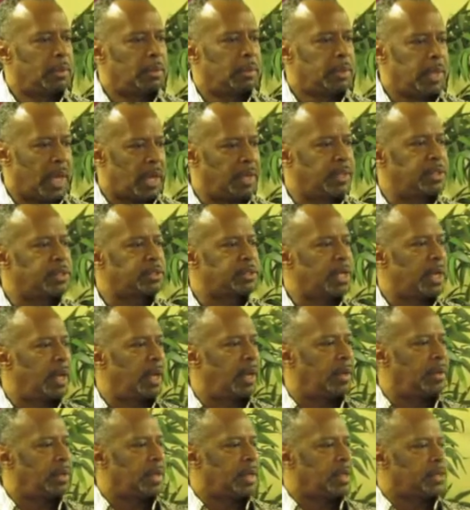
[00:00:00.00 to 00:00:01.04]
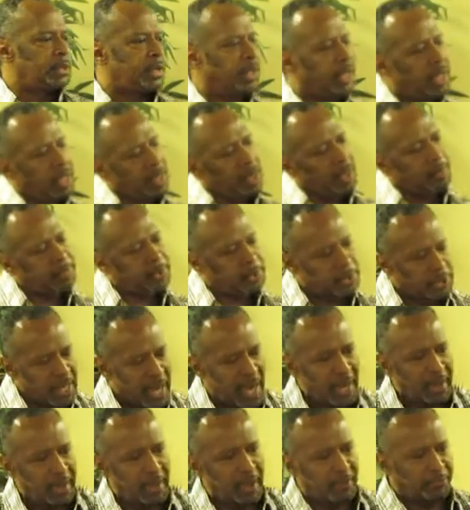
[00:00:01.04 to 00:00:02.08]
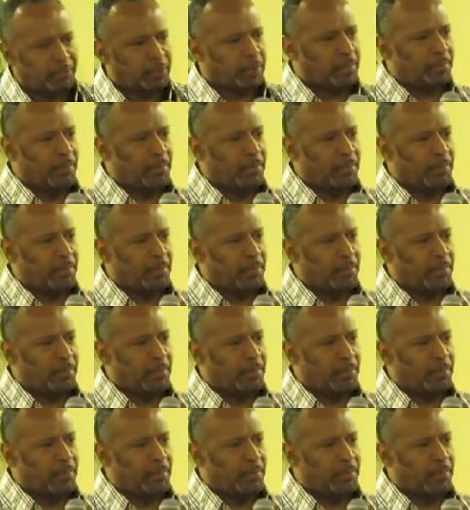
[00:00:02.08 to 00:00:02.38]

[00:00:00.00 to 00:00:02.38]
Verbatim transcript: You understand? Yeah, yeah, she get yeah. upset if the